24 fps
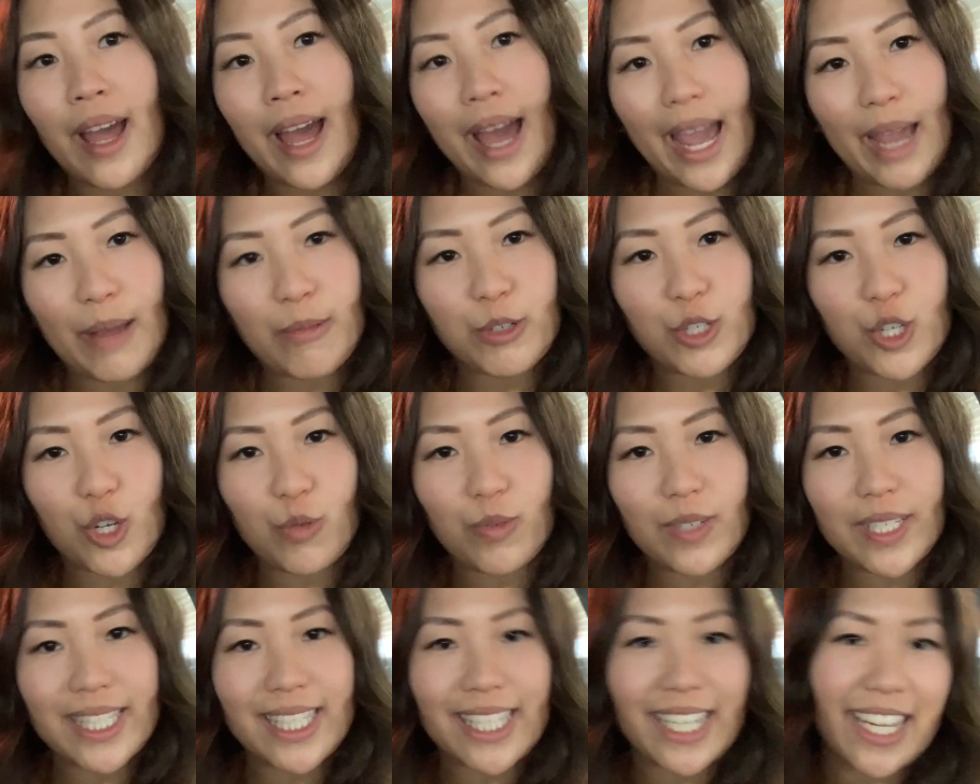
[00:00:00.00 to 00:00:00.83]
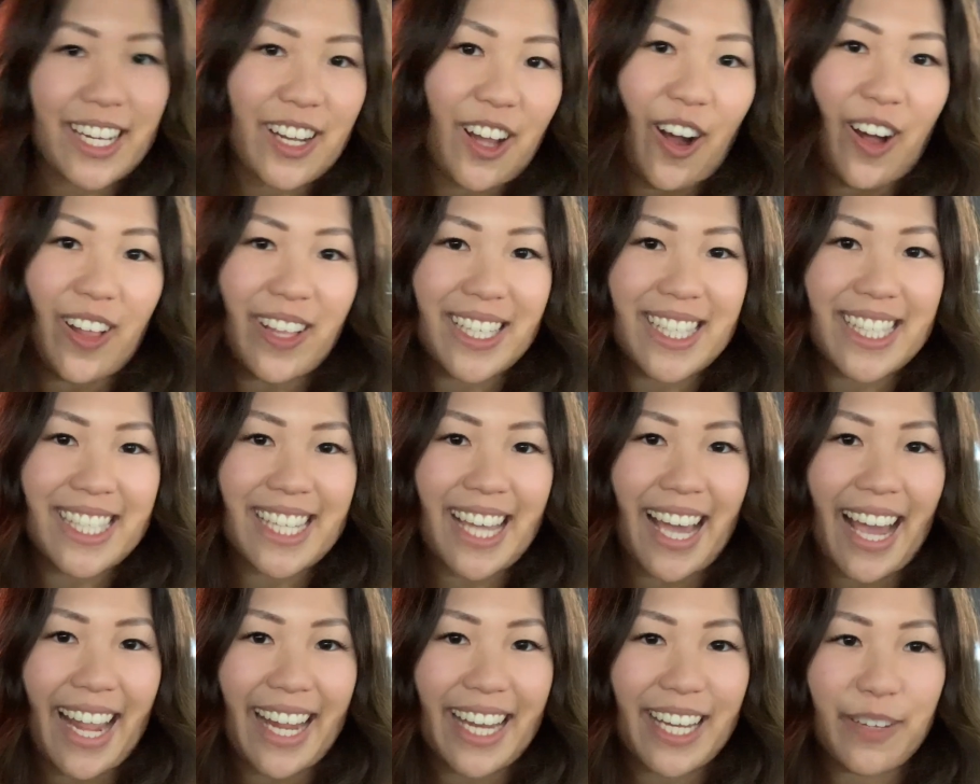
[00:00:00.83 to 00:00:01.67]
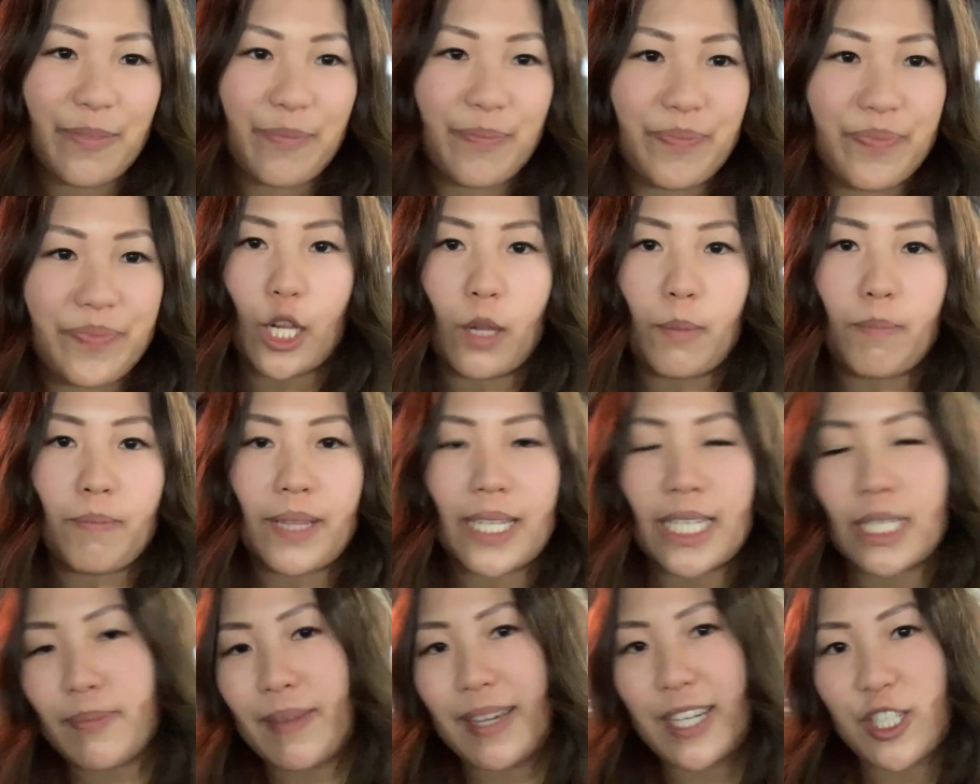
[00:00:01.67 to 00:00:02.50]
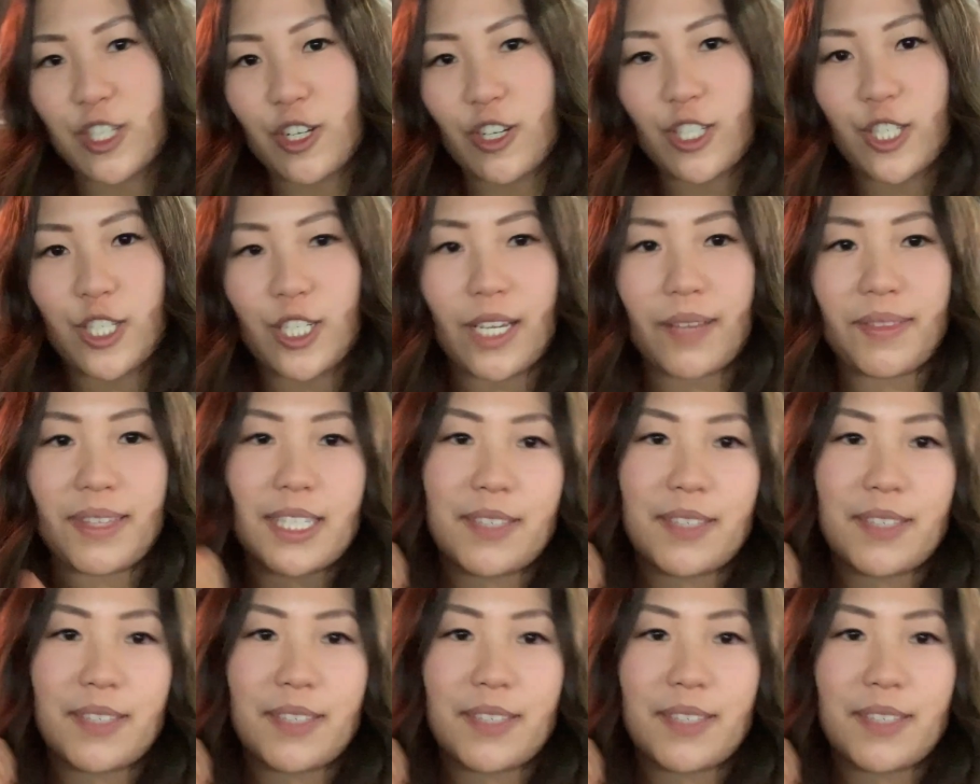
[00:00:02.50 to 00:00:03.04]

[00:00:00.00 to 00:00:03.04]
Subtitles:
I'm sure we'll see it all inside. Please make sure to give this